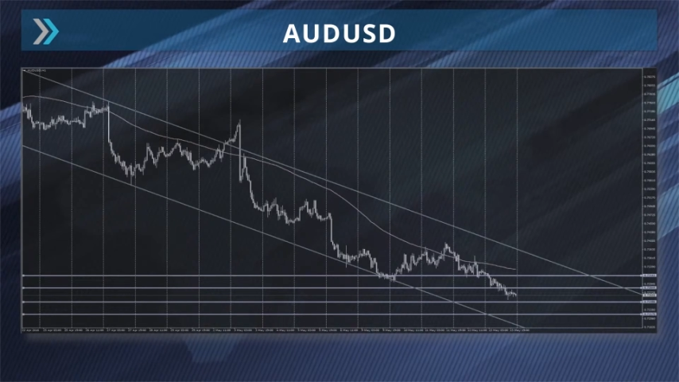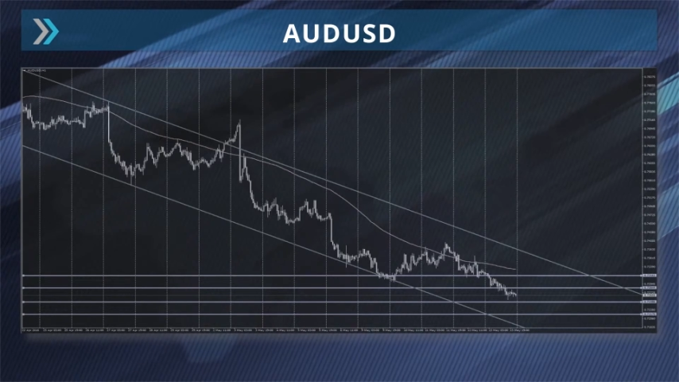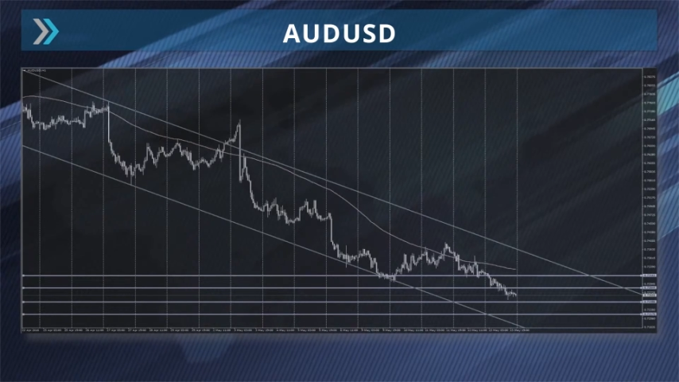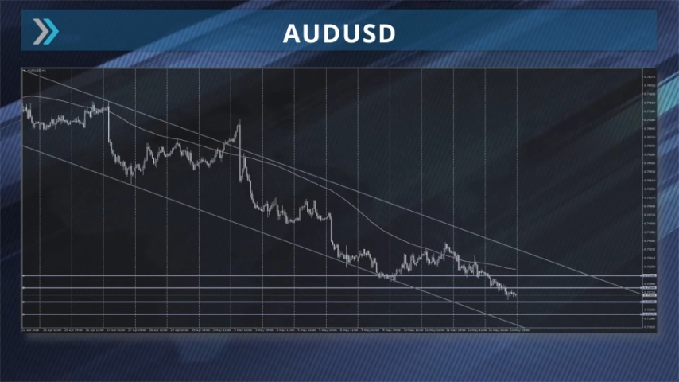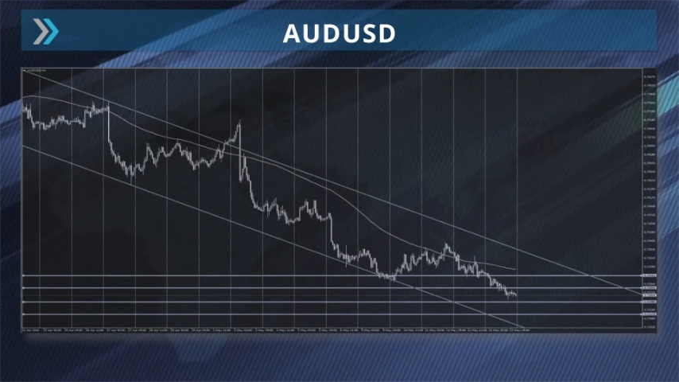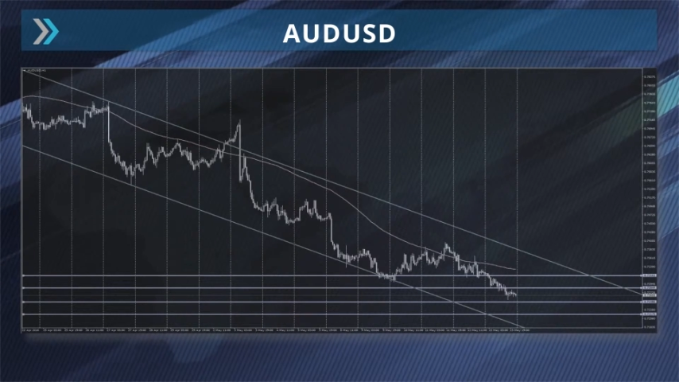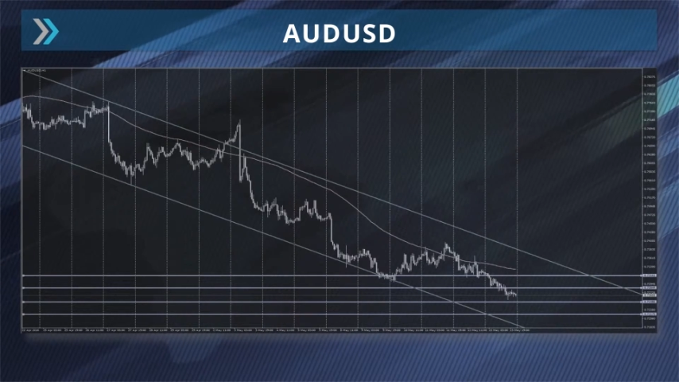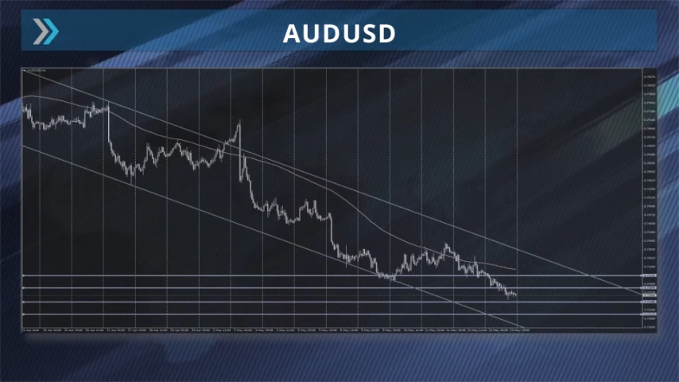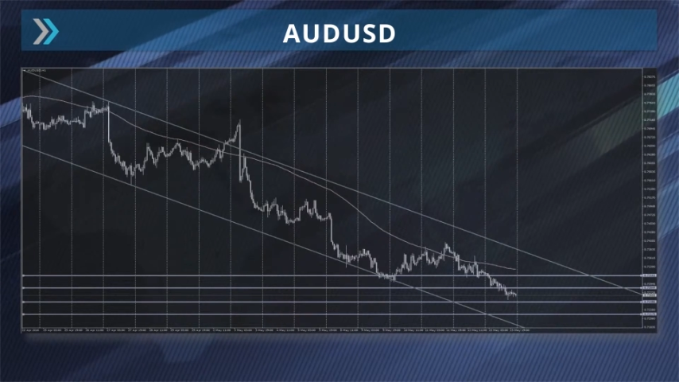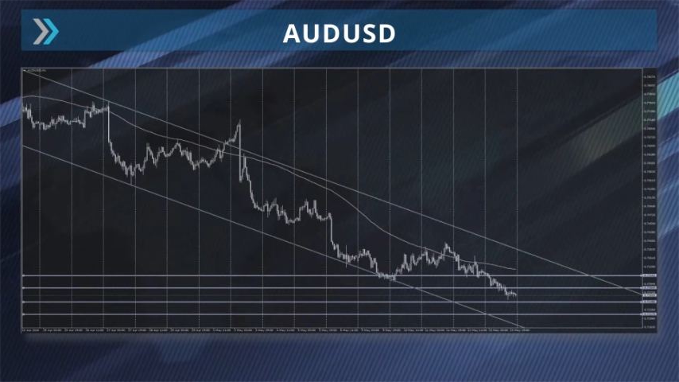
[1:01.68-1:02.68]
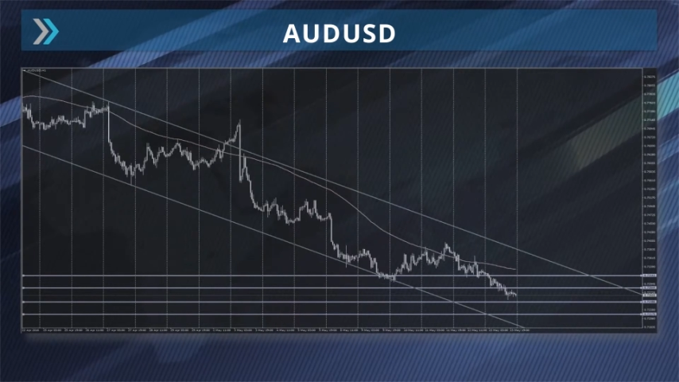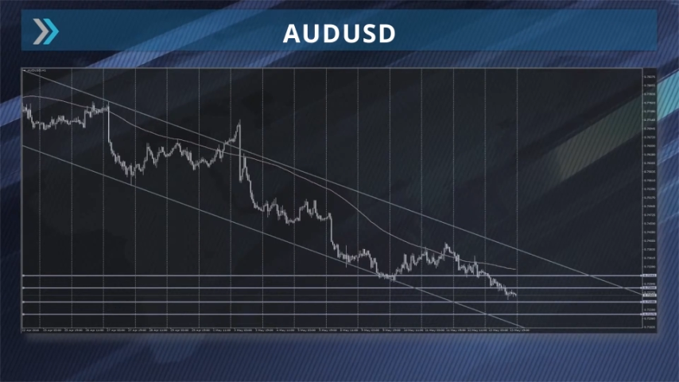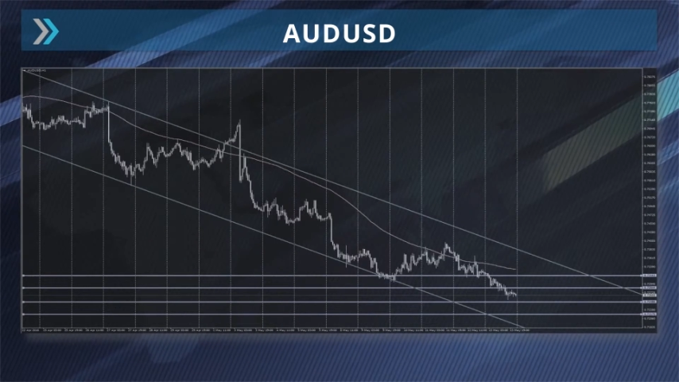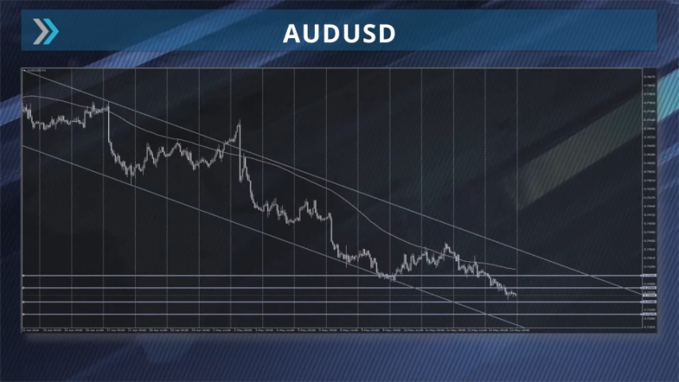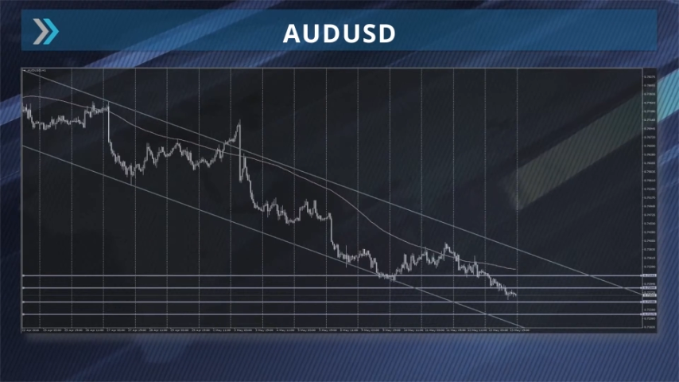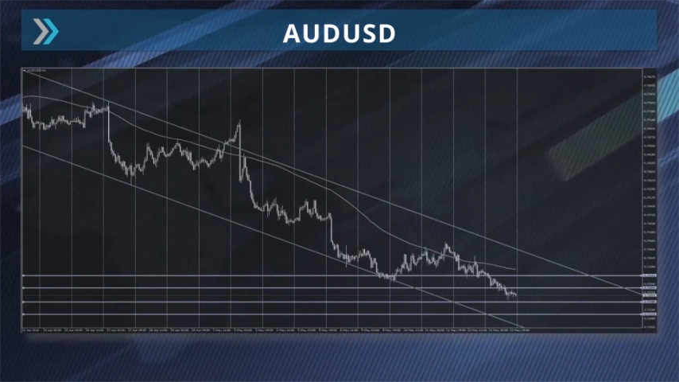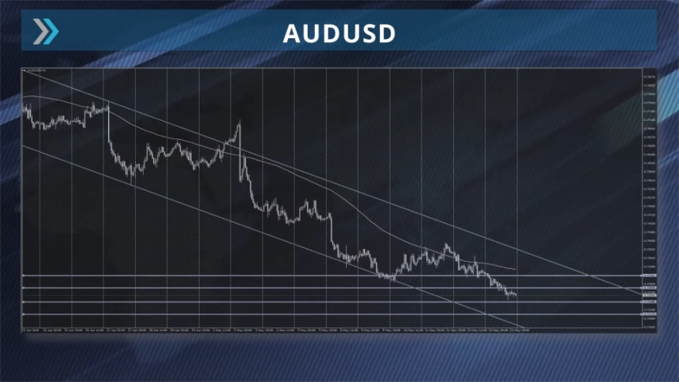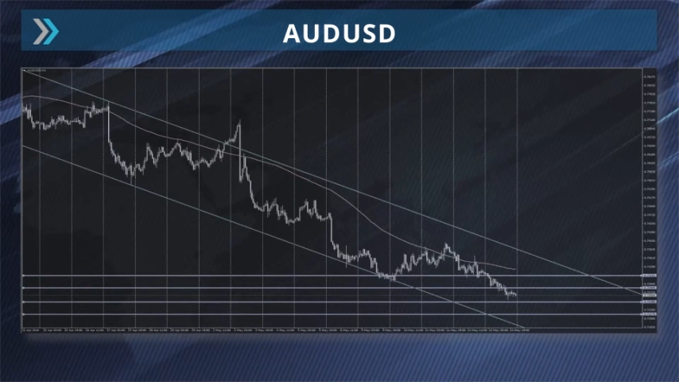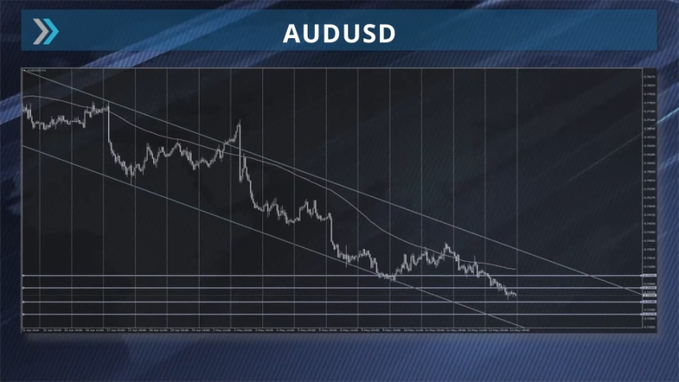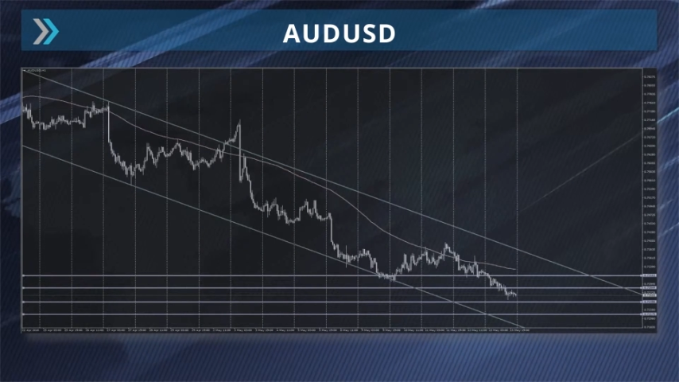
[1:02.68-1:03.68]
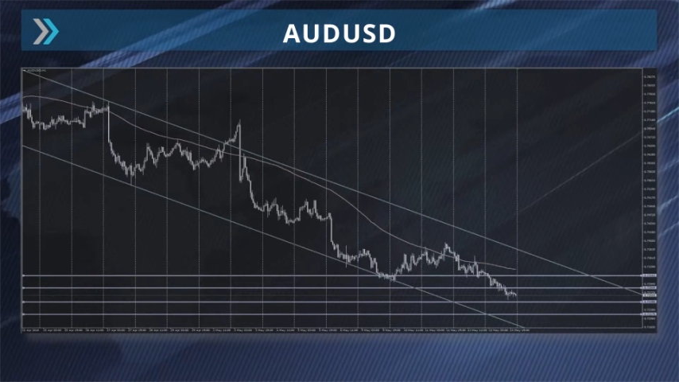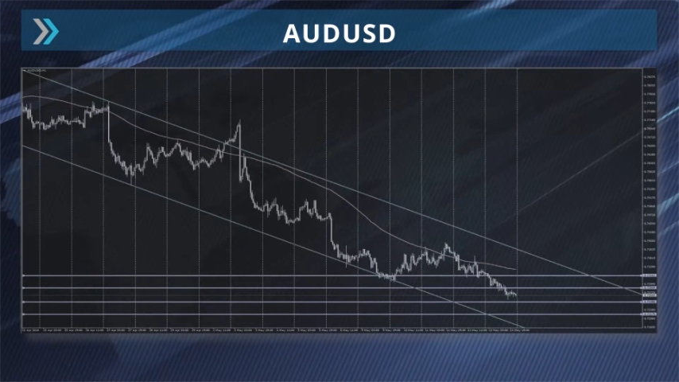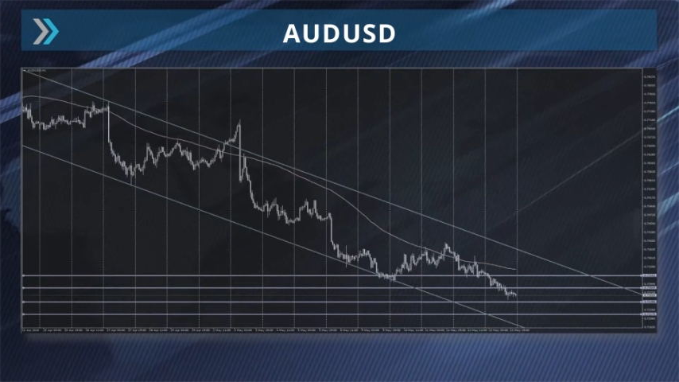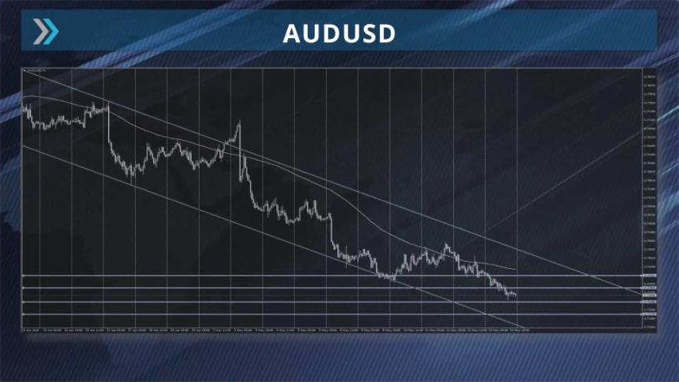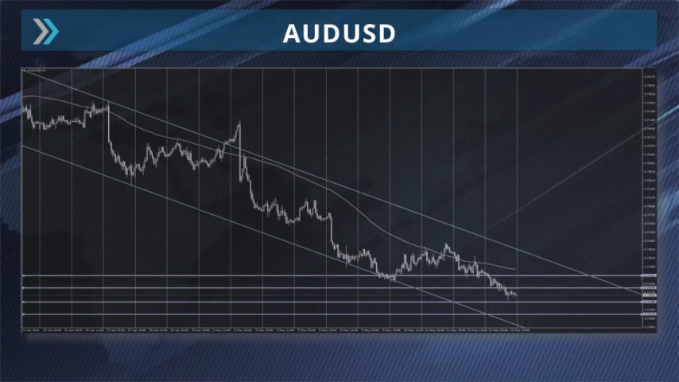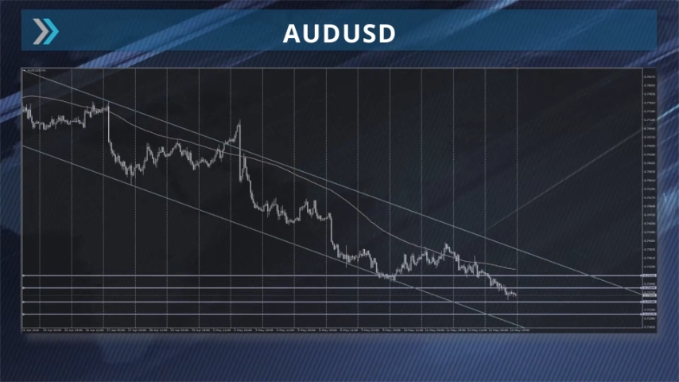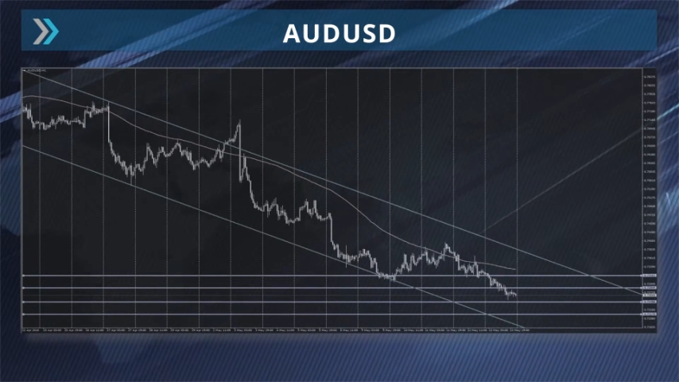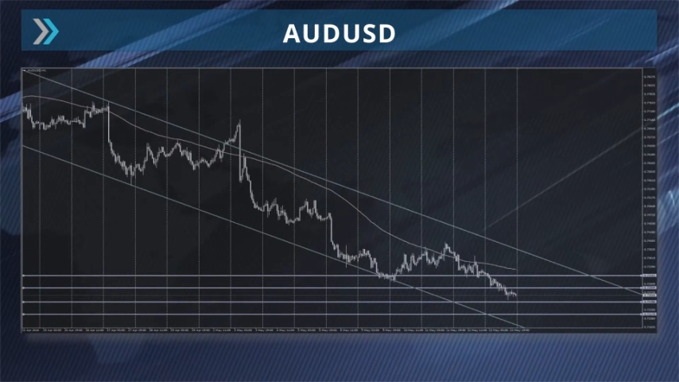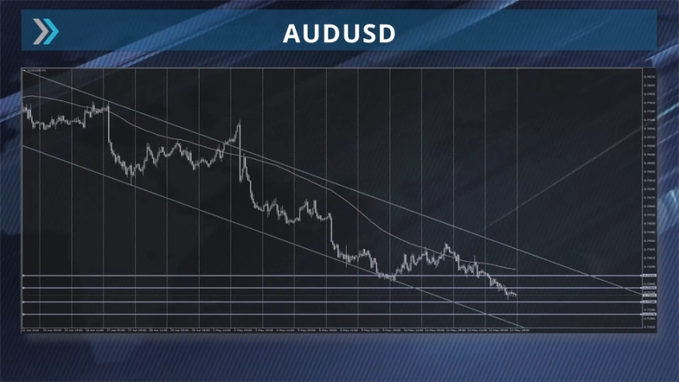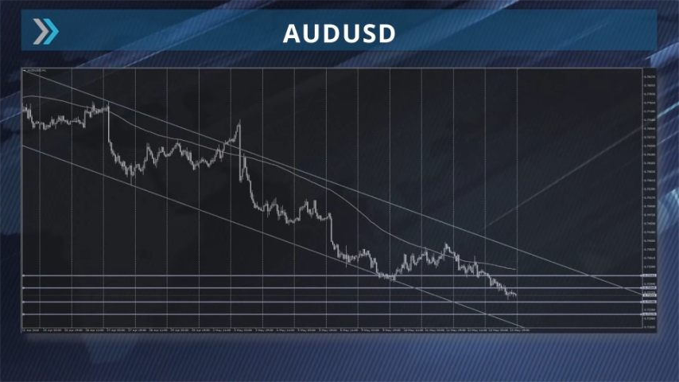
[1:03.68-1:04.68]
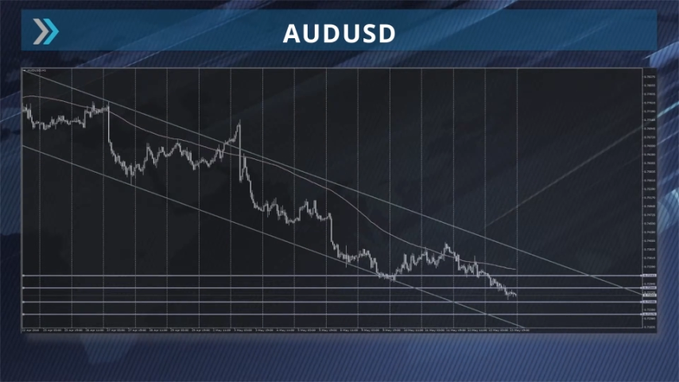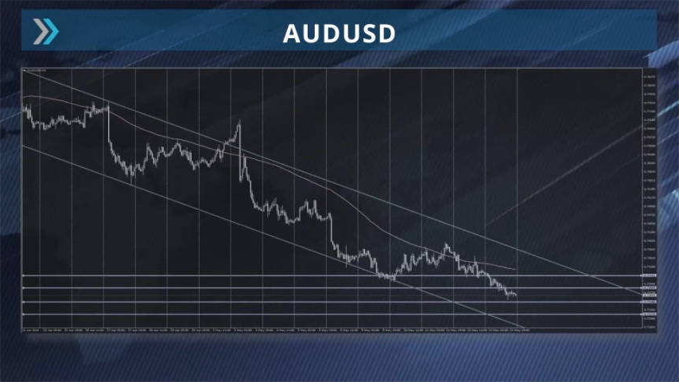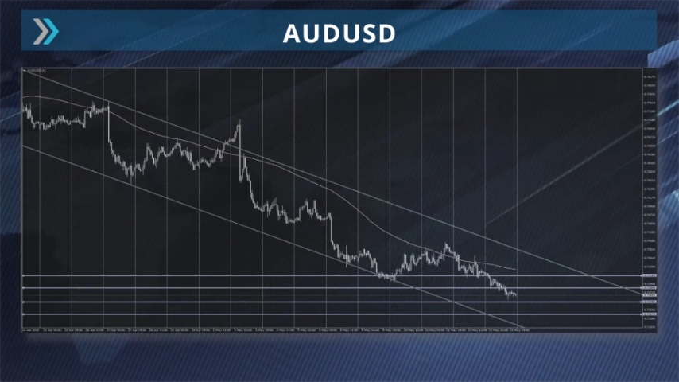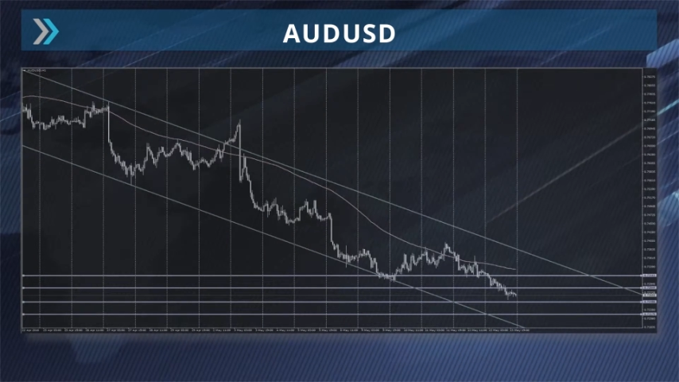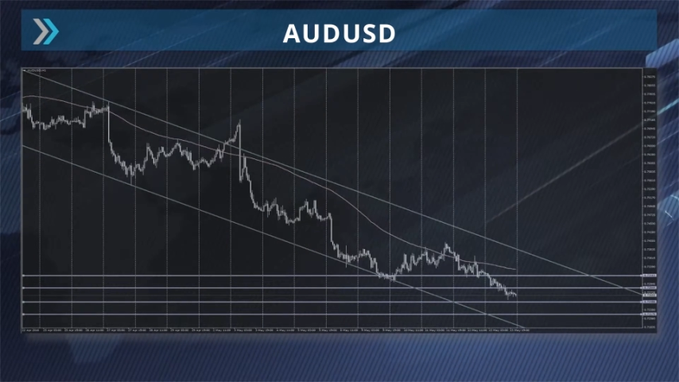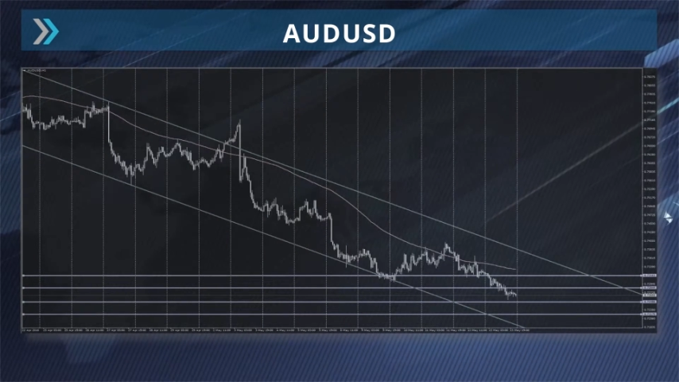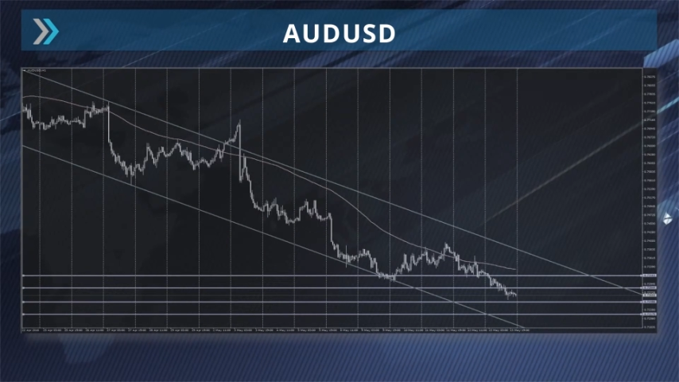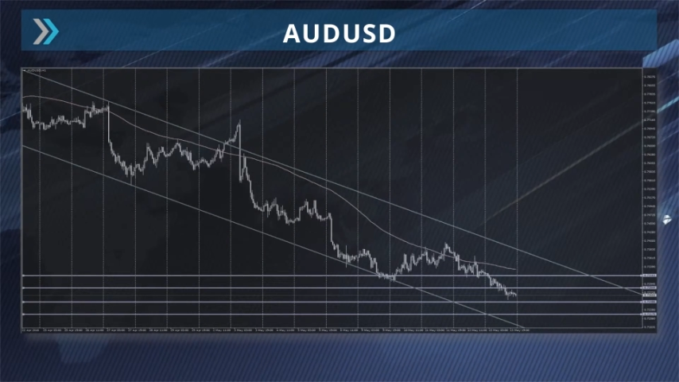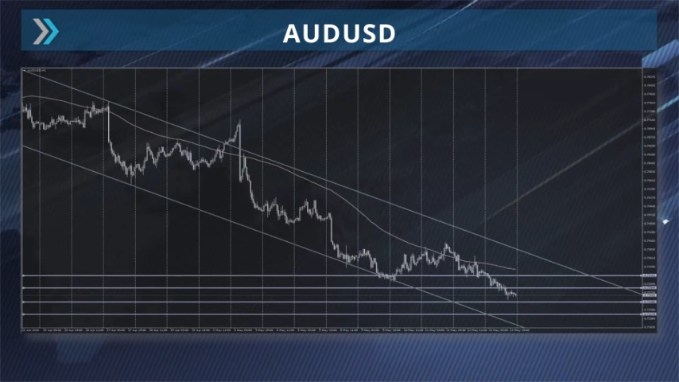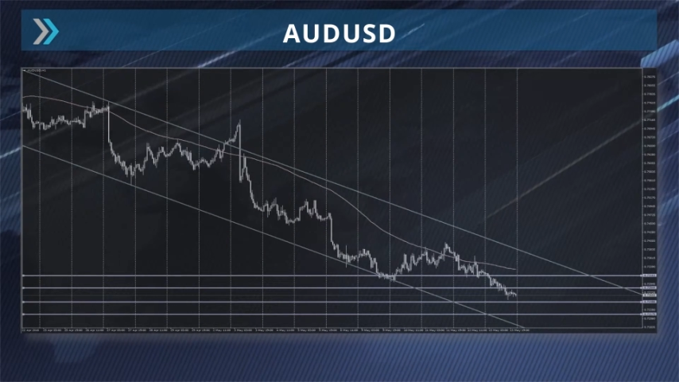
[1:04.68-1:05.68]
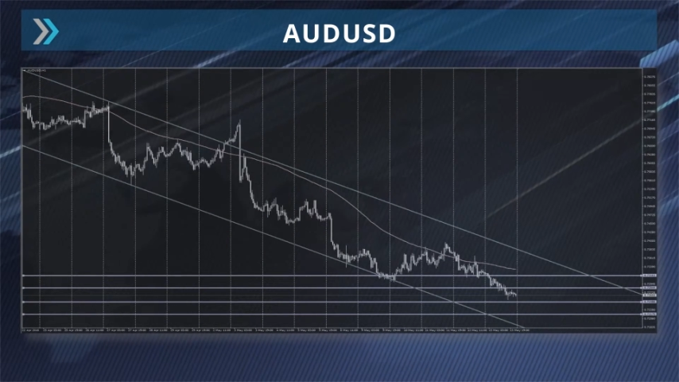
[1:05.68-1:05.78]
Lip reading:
Nobody's mouth can be seen.